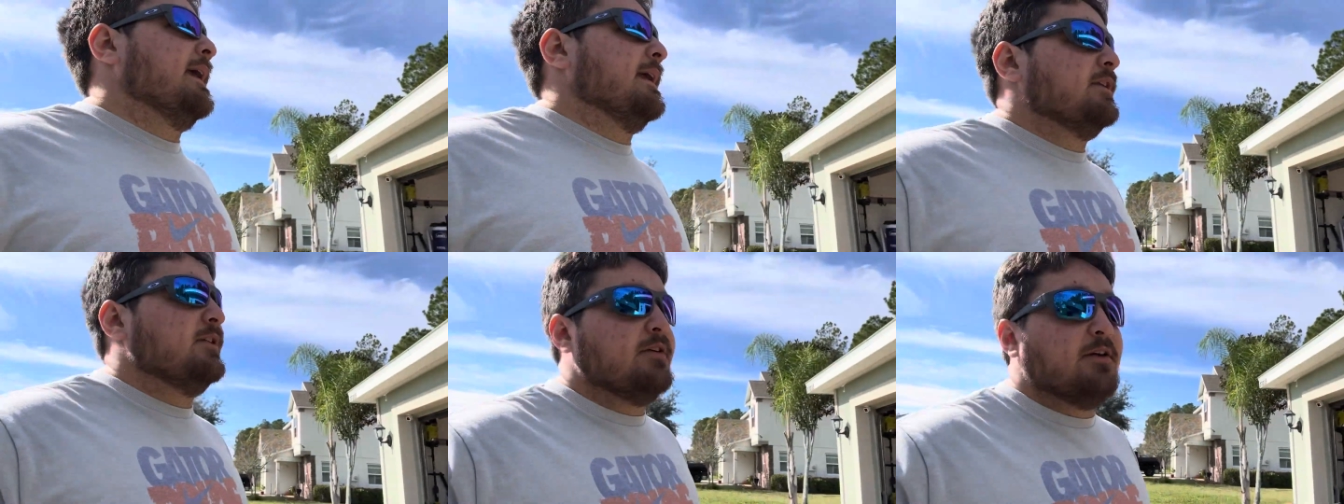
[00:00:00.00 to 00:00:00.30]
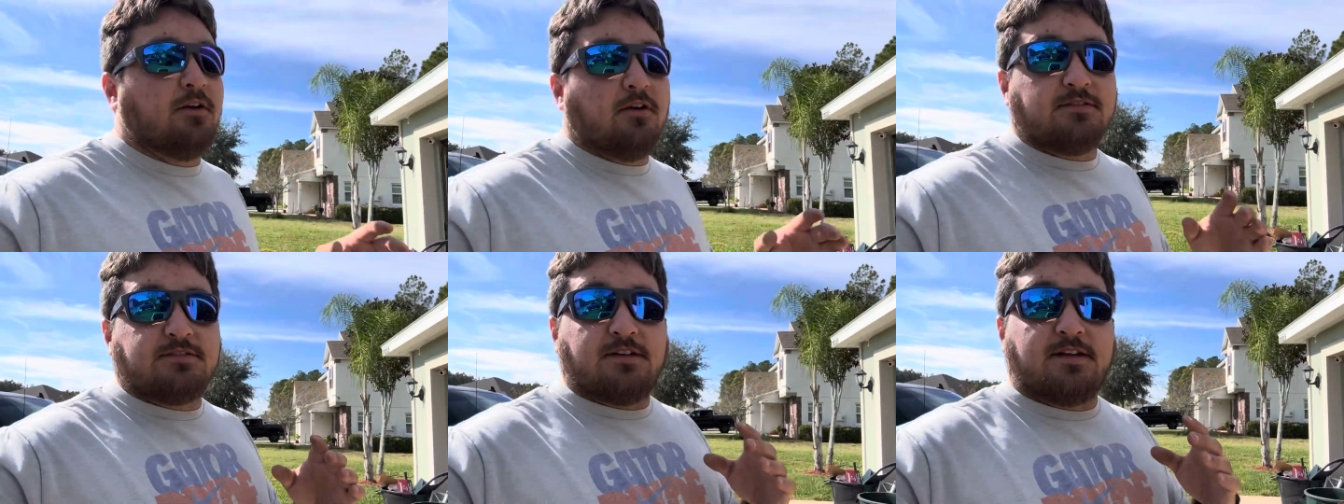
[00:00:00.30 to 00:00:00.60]
and you
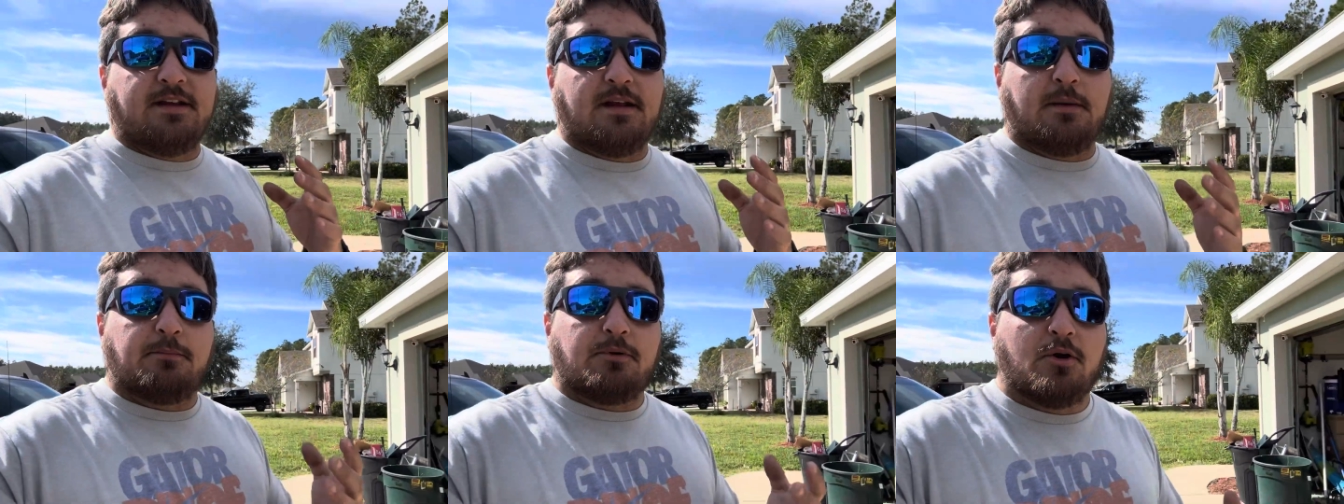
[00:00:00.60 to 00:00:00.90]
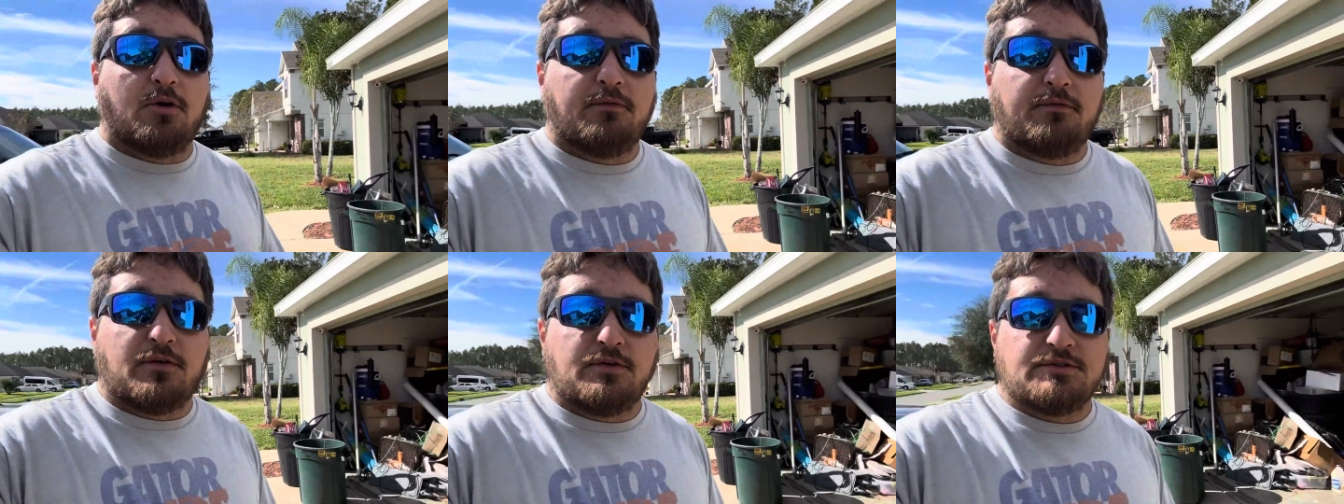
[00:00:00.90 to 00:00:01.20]
can also get the
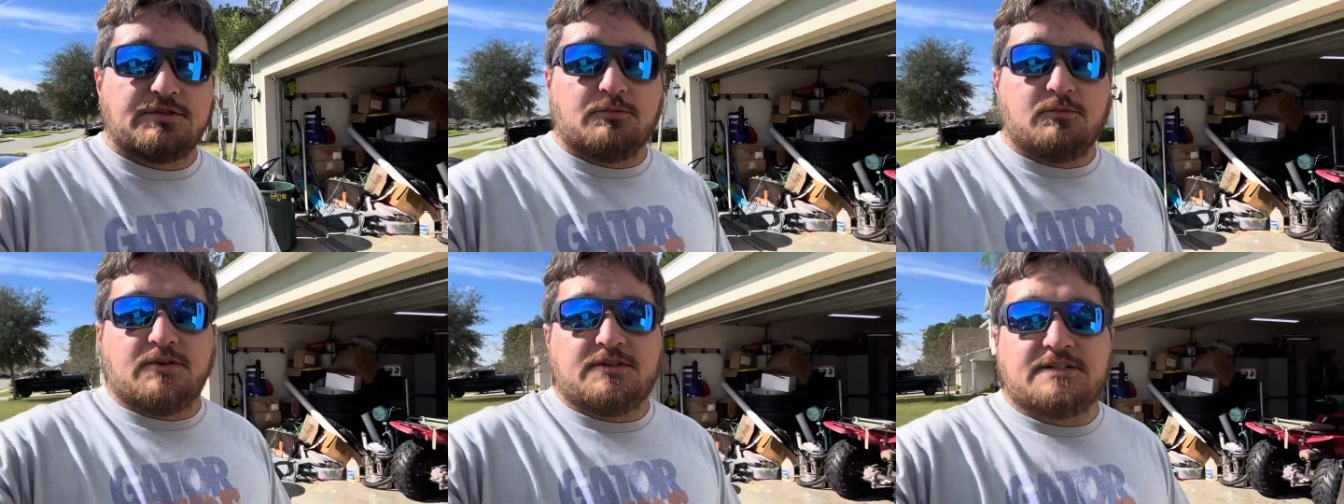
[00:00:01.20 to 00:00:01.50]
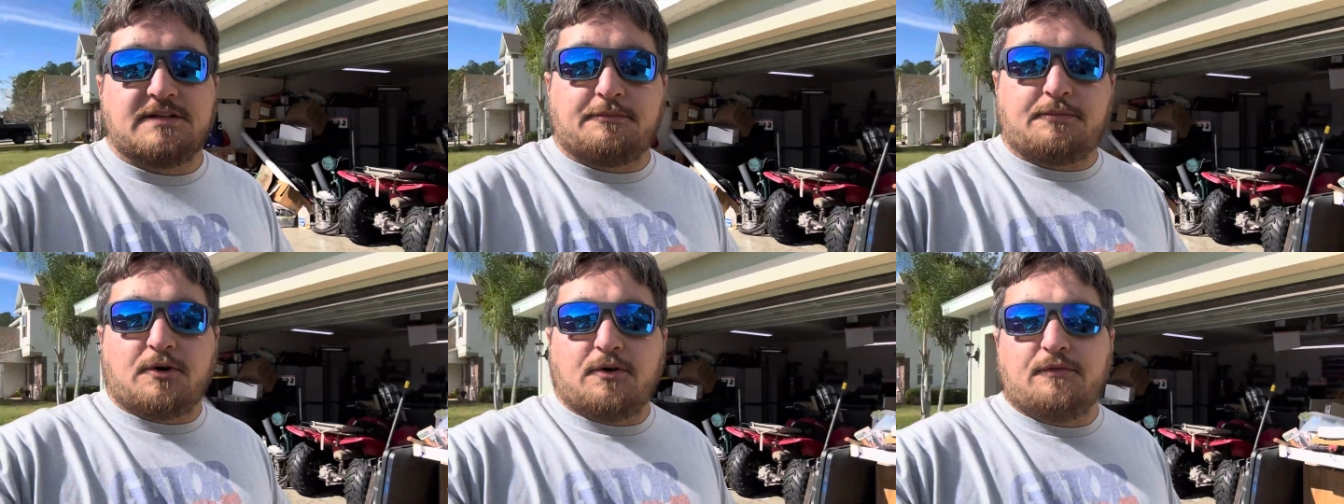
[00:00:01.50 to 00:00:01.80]
pro version, which
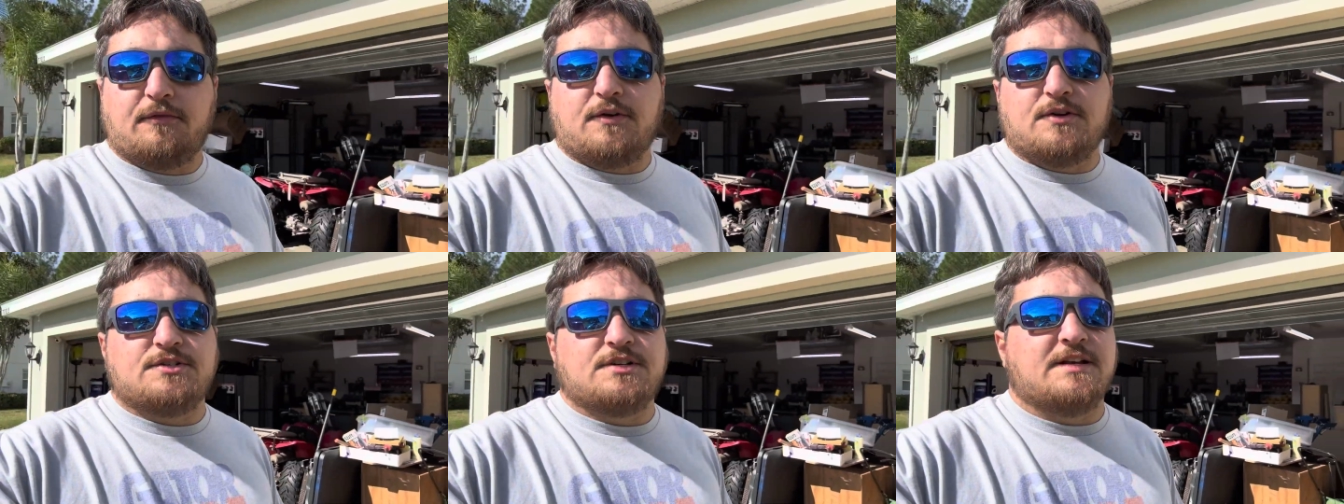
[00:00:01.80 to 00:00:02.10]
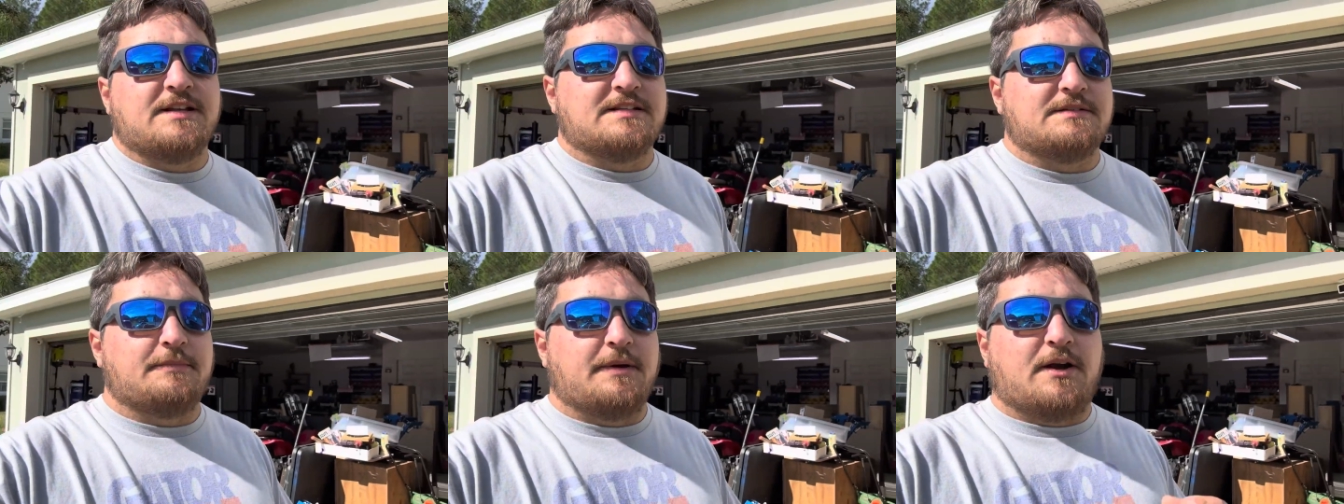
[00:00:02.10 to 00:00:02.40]
the pro
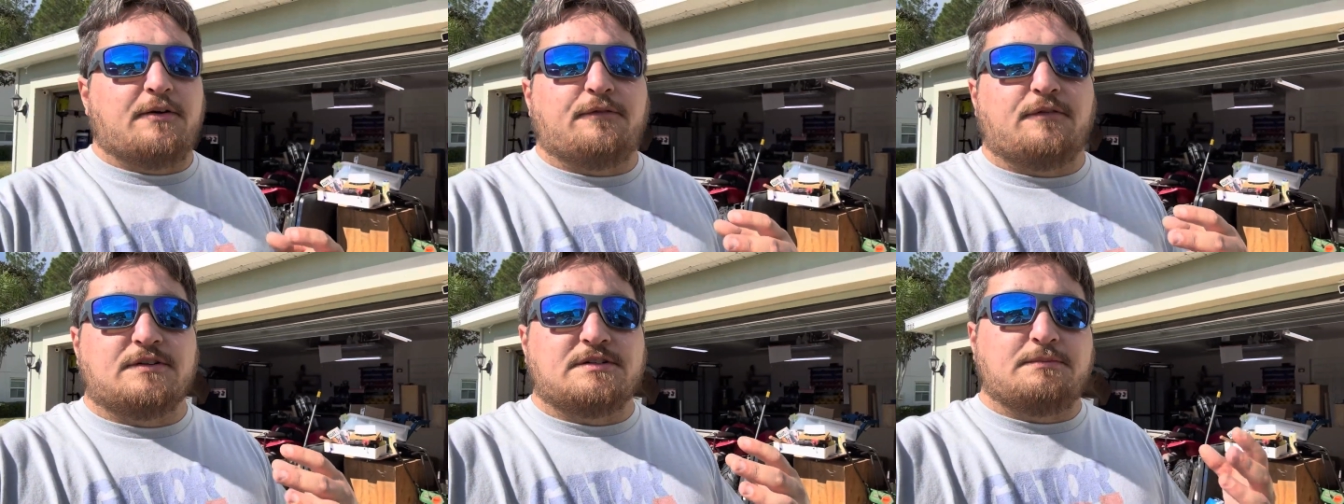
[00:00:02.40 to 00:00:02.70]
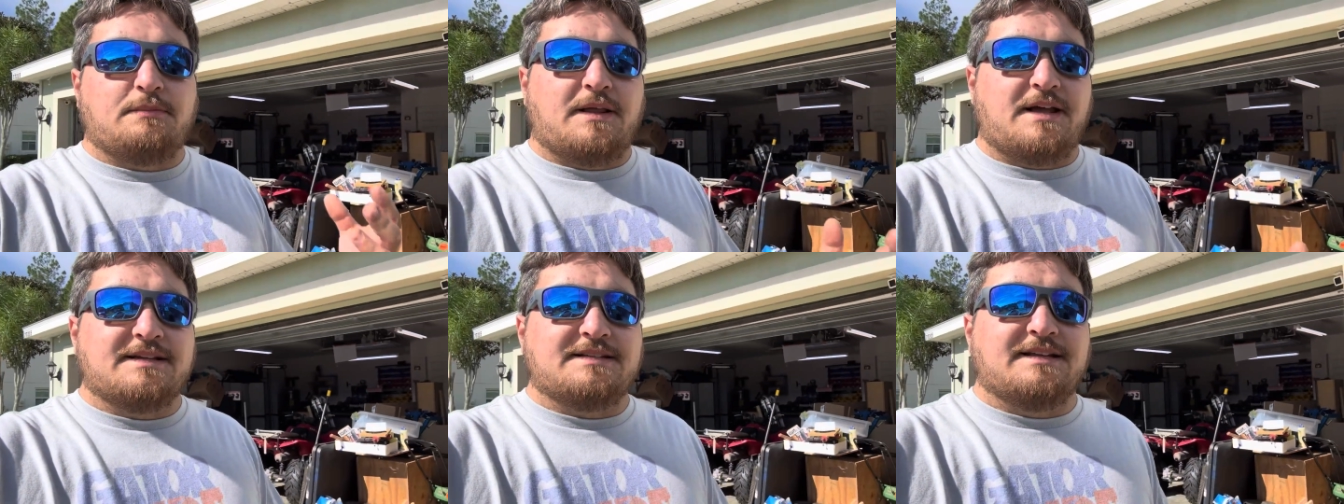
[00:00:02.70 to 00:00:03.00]
version is better for
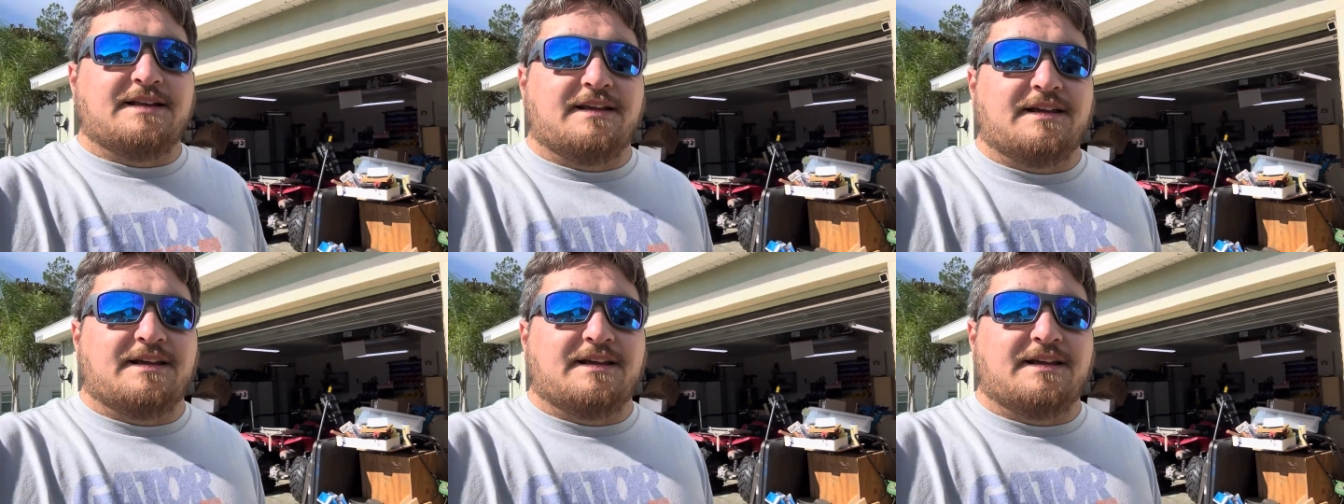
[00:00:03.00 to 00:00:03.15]
splicing.